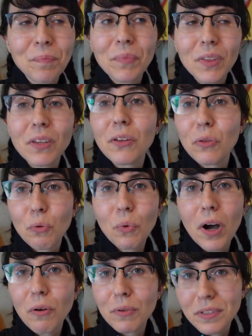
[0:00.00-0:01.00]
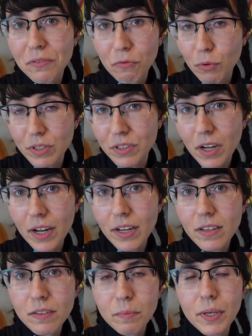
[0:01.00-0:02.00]
the, the, WOC was was
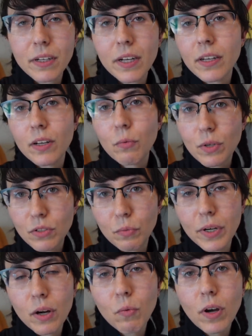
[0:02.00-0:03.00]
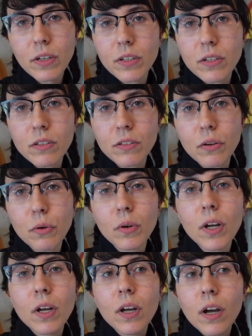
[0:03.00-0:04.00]
nice, but it, it wasn't what I wanted. So
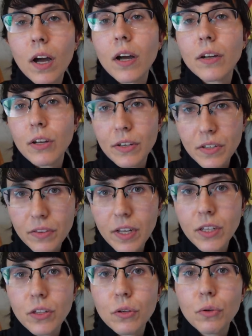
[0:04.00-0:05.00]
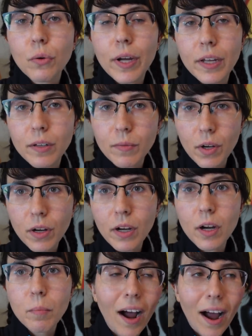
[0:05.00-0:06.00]
uh, I said thank you and hung
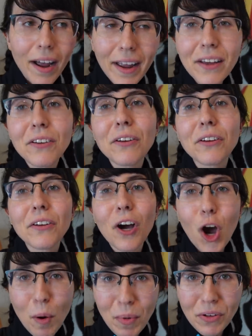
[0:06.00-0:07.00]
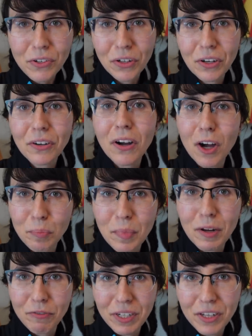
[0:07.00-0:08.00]
up. I had a commenter on
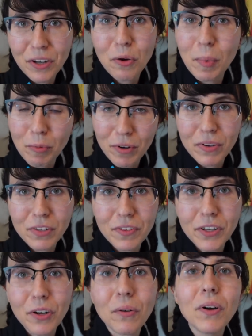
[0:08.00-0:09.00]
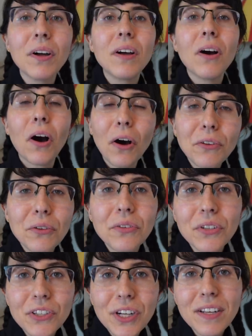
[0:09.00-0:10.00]
my video, my previous video, also
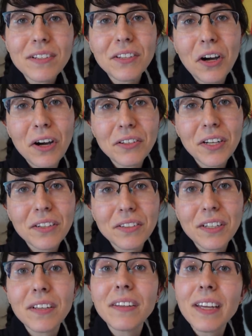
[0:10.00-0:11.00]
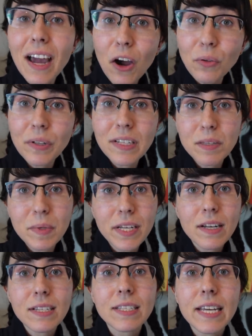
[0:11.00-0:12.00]
suggests contacting the outlets
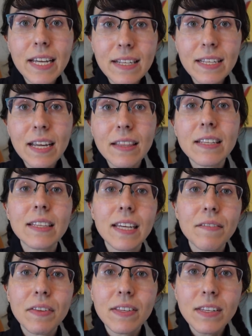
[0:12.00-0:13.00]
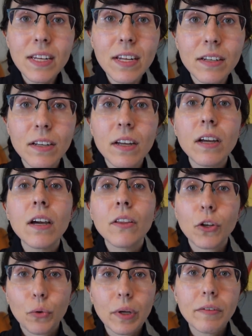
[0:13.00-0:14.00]
because they said that they've seen
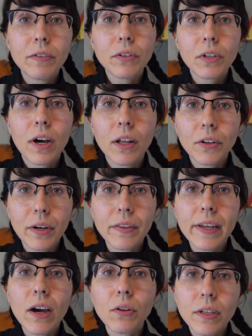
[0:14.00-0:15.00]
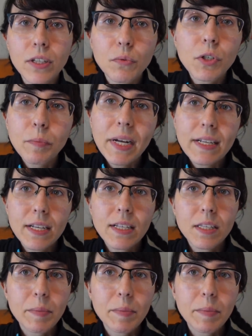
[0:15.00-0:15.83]
the Greenfield color in the outlets, which makes sense